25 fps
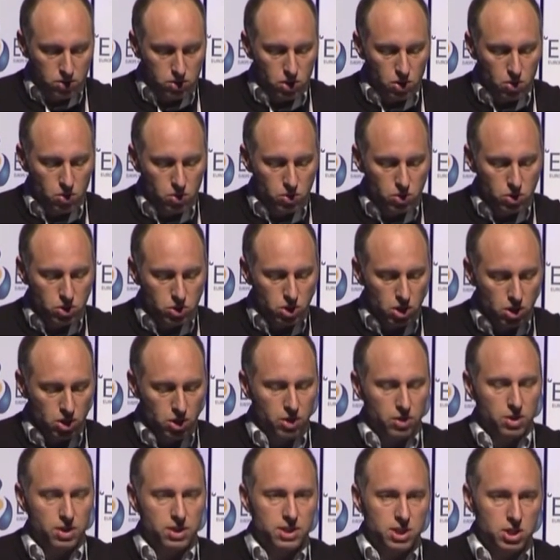So just to look
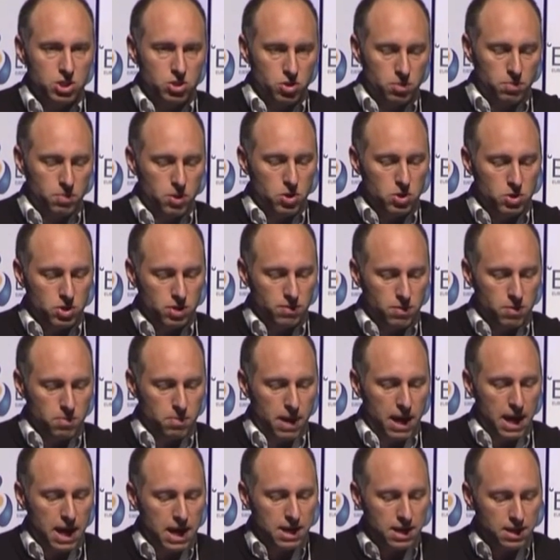at the distribution of the
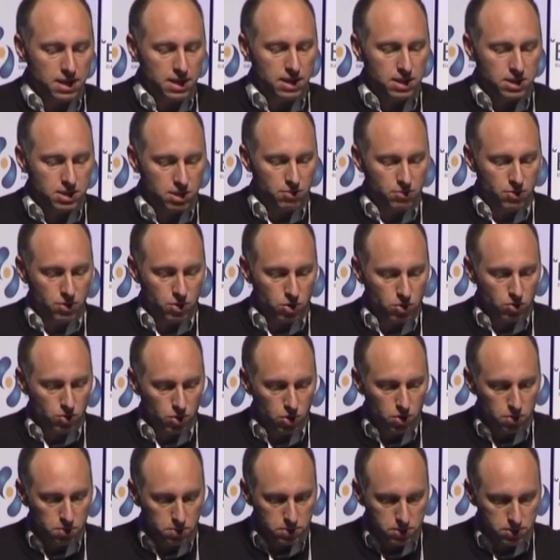pain in these different
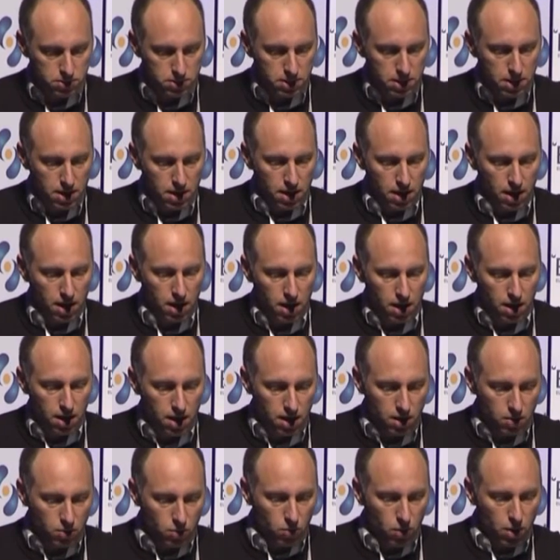groups,
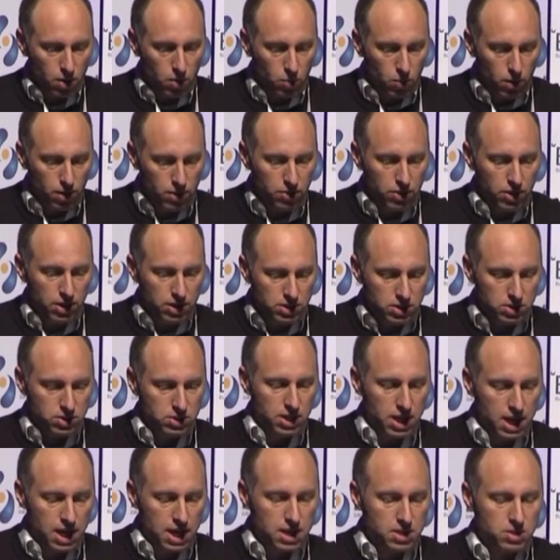one thing to
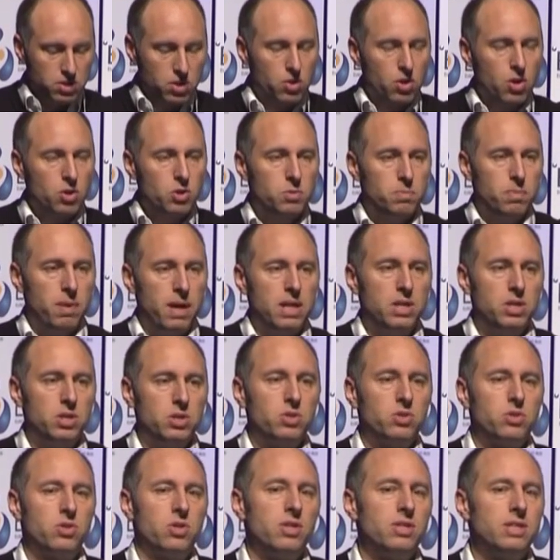say is that those
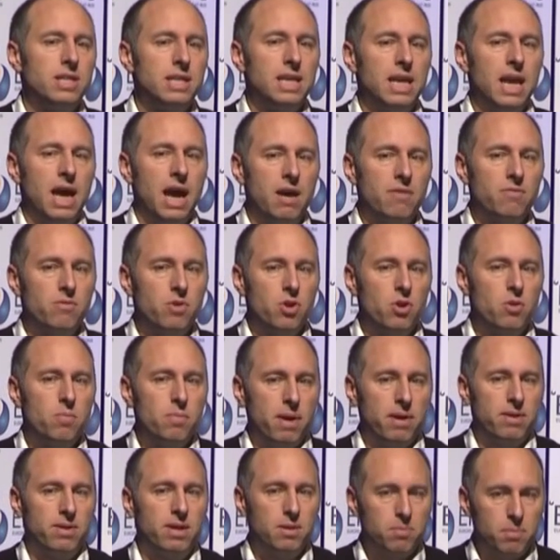patients that didn't have
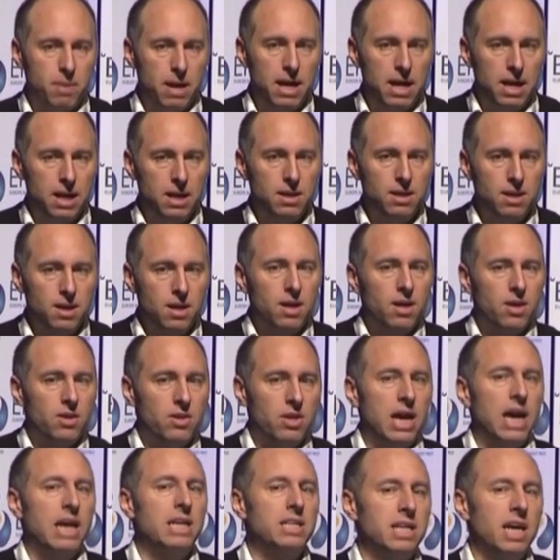neuropathic pain,
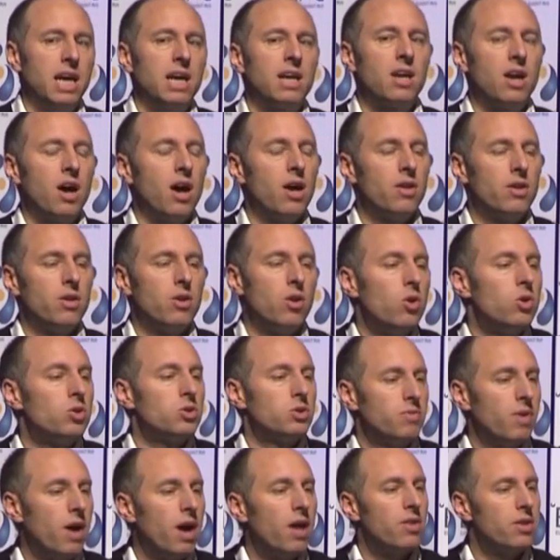they actually had lots
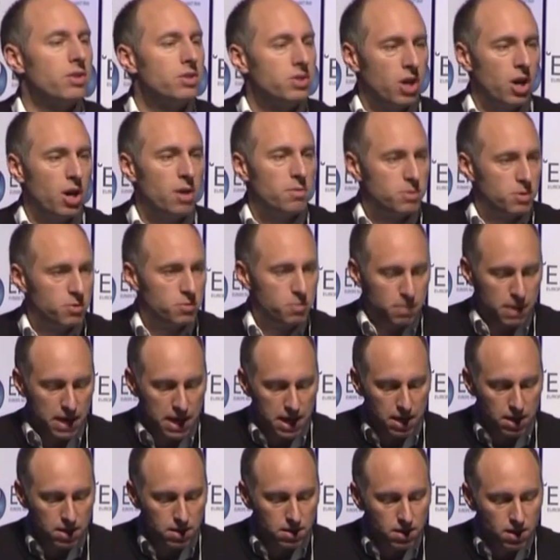of other types of
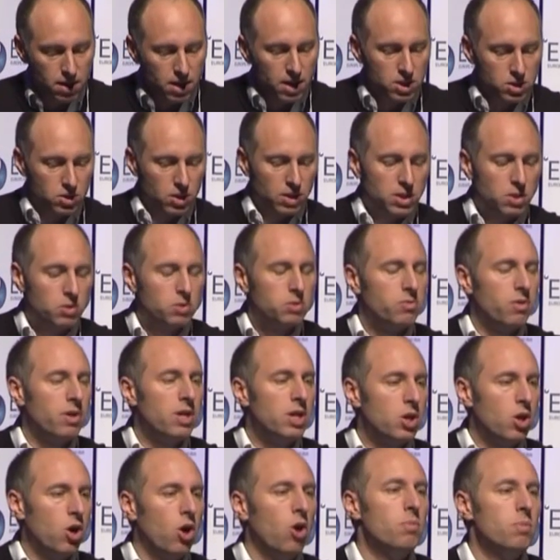pain. So actually it was very
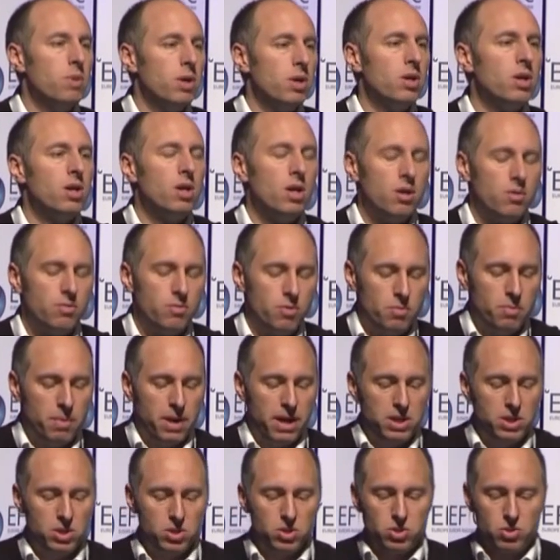common for
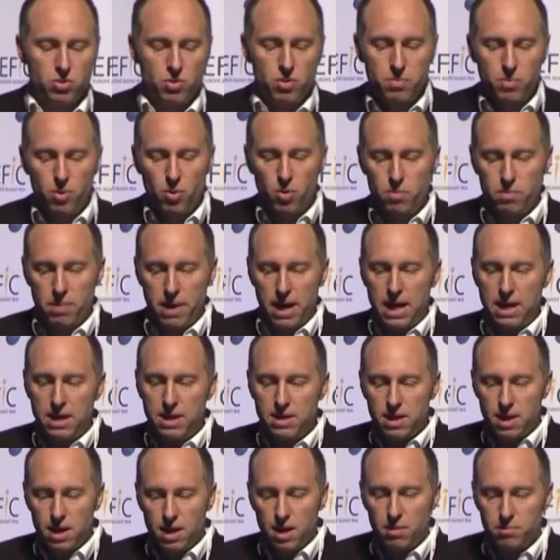patients to report pain
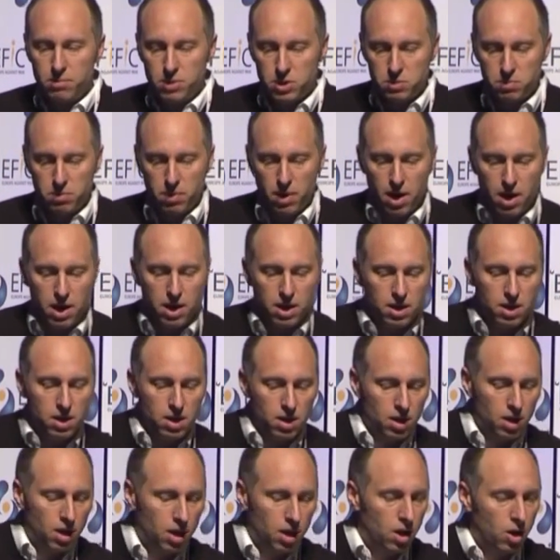in their lumbar spine
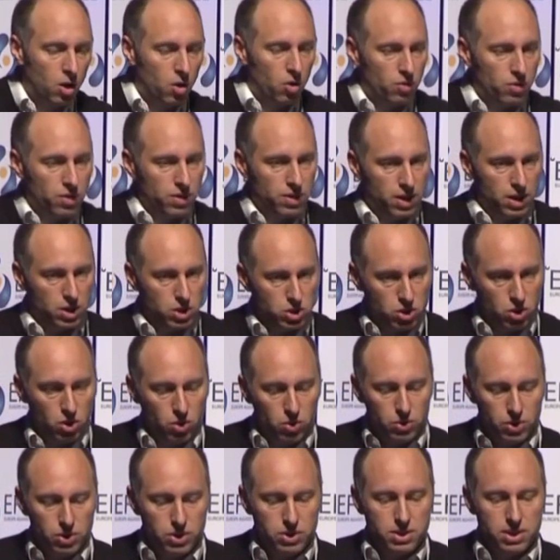or in their
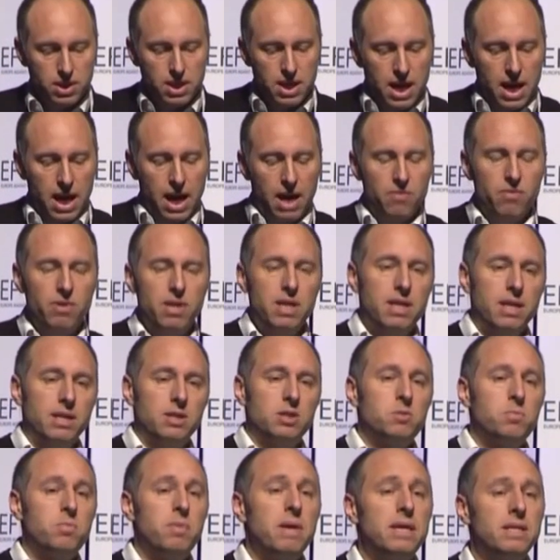shoulders, and really that
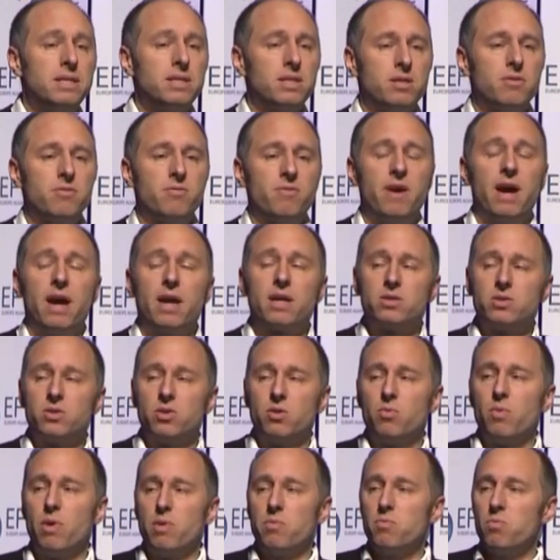speaks to the fact
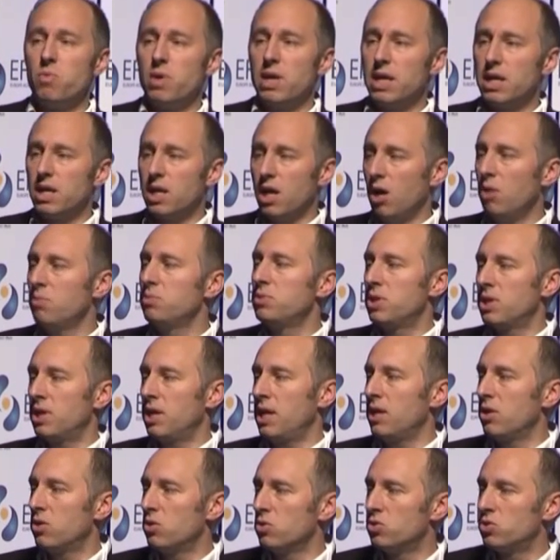that when it comes to
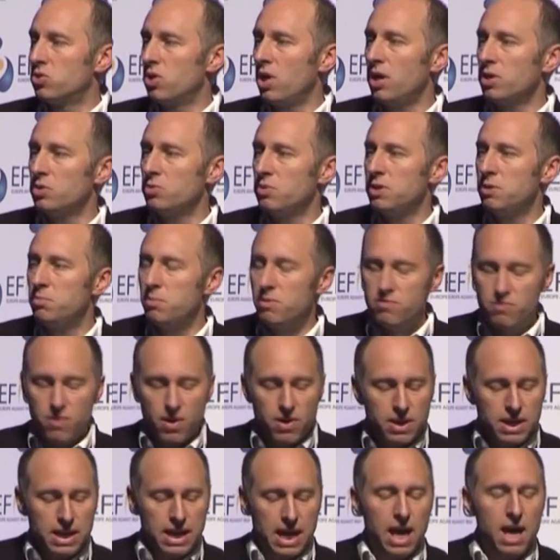clinical trials, we need to be
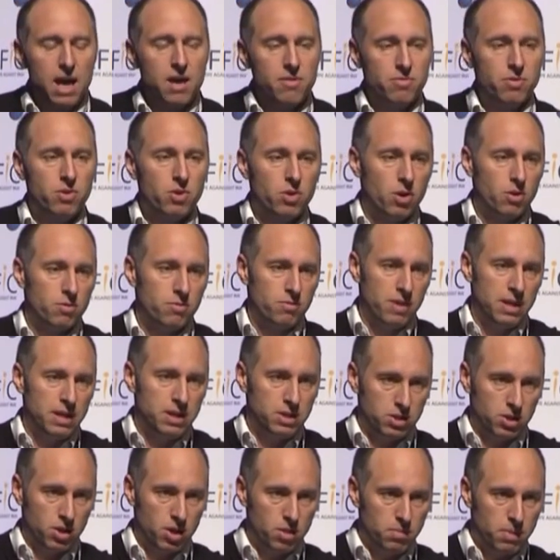very careful on our
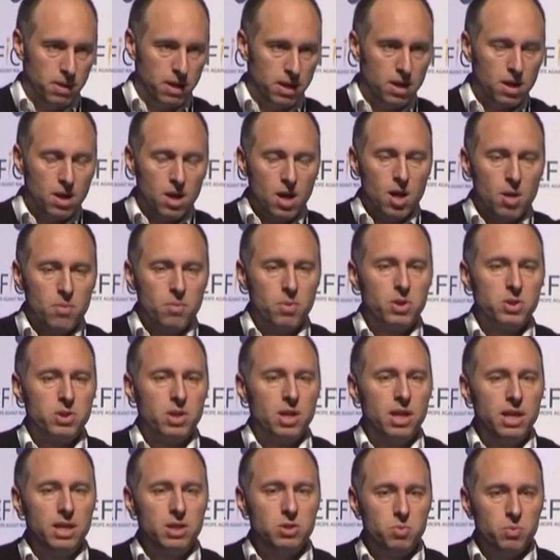phenotyping, because
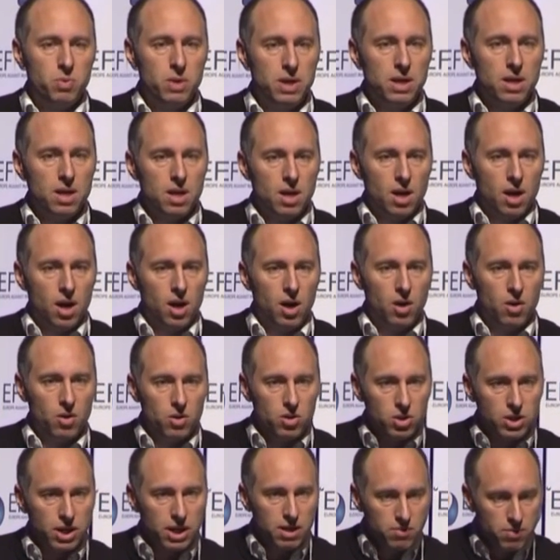unless we are
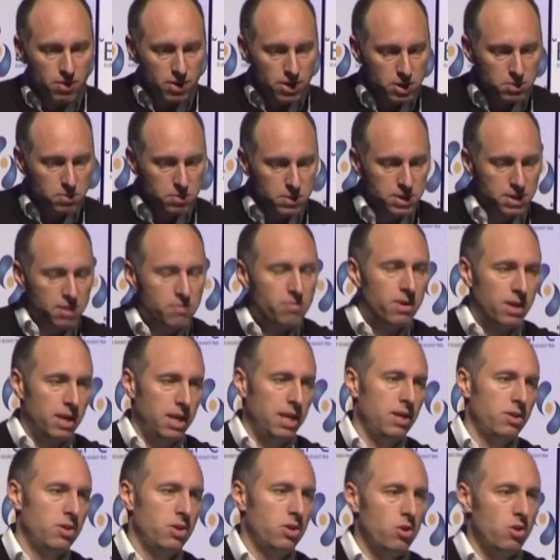looking very
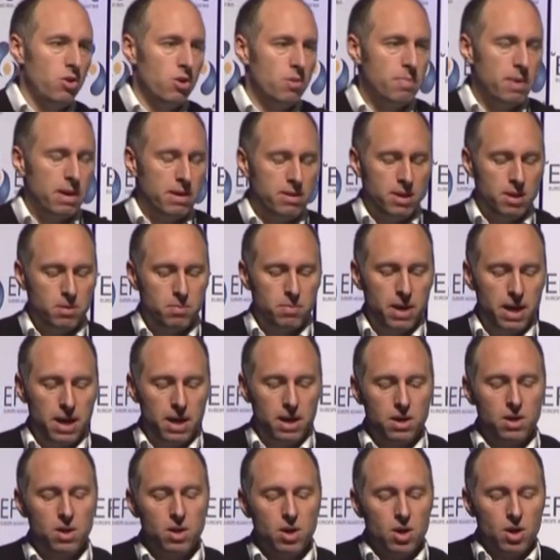specifically at the neuropathic
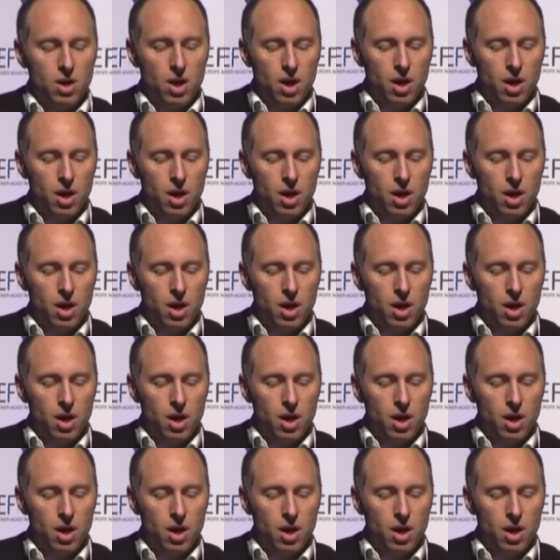pain,